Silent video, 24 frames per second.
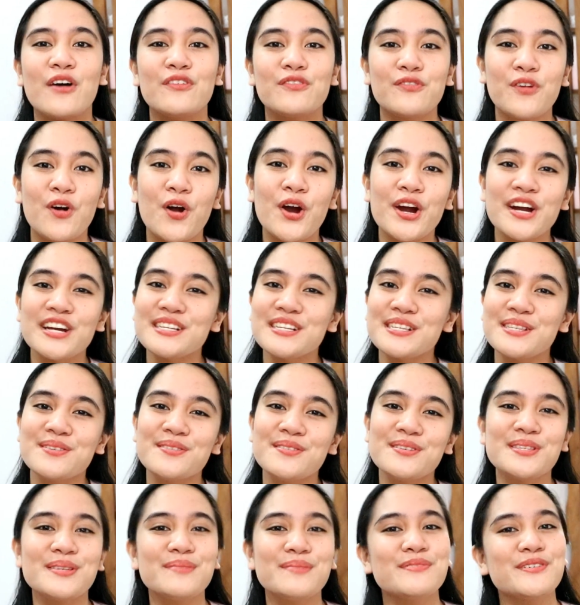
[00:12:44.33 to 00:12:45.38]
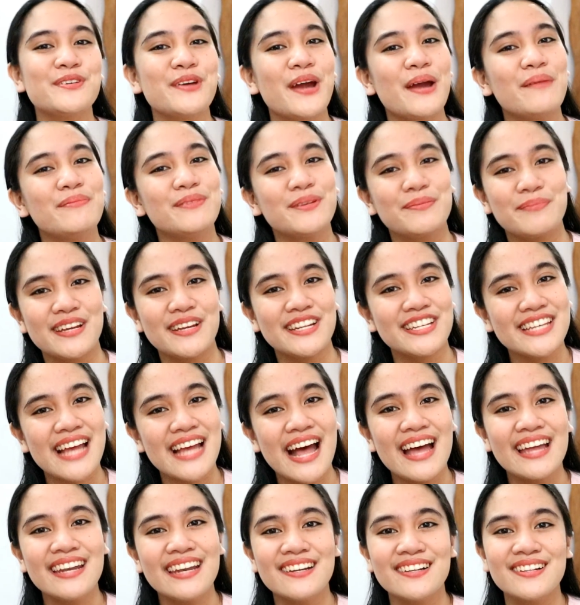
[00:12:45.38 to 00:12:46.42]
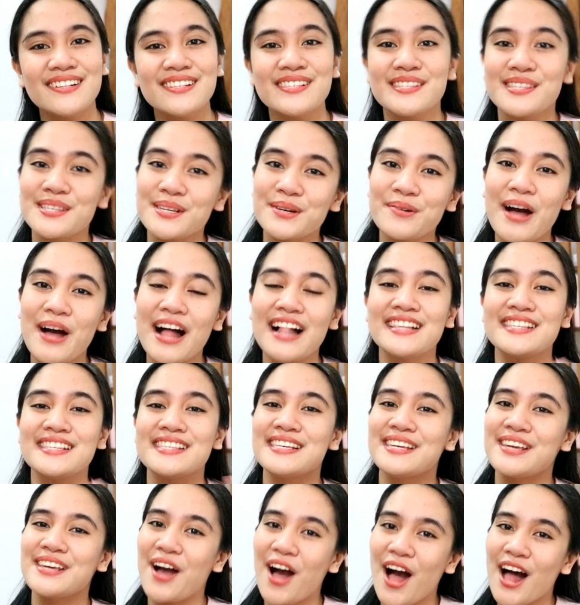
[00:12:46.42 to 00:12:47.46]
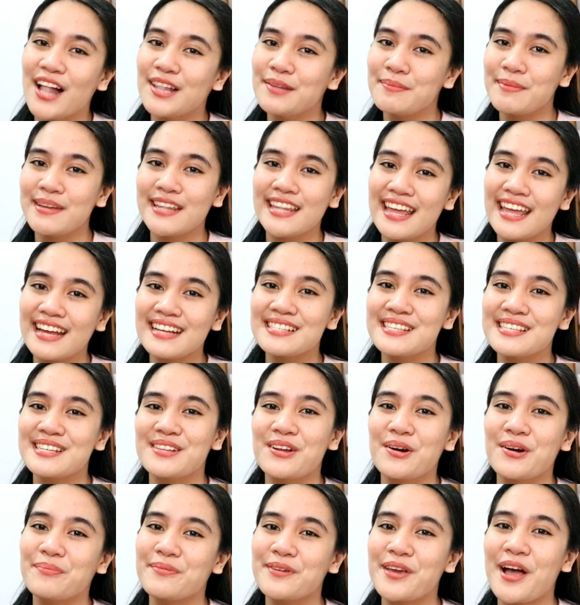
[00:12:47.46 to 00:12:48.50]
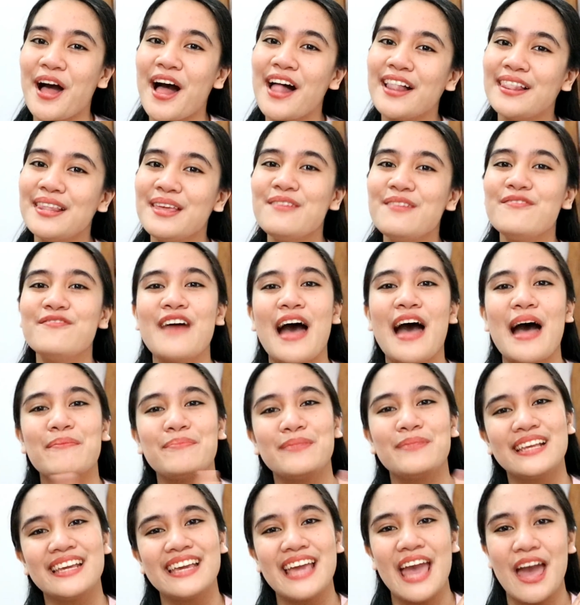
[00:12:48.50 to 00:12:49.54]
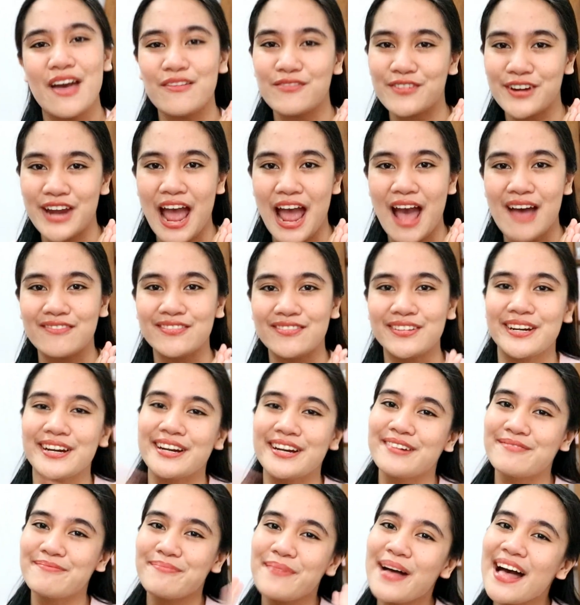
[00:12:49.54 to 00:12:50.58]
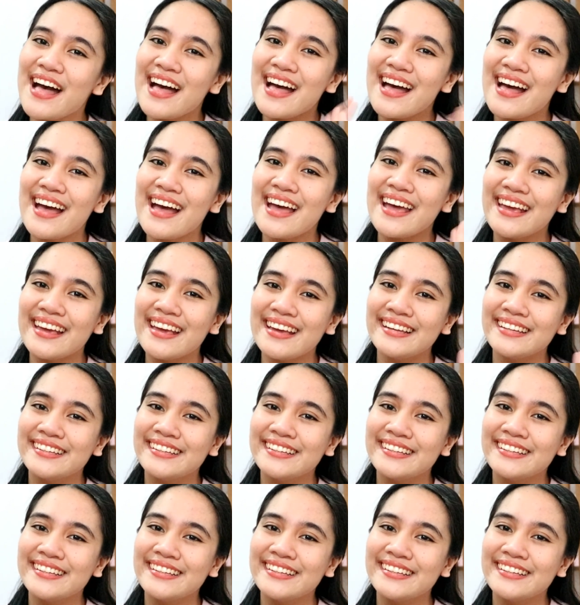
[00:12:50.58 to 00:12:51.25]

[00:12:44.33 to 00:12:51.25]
Of course, do subscribe to my channel. So I'll see you all in my next and hope you all live happily ever after. Bye!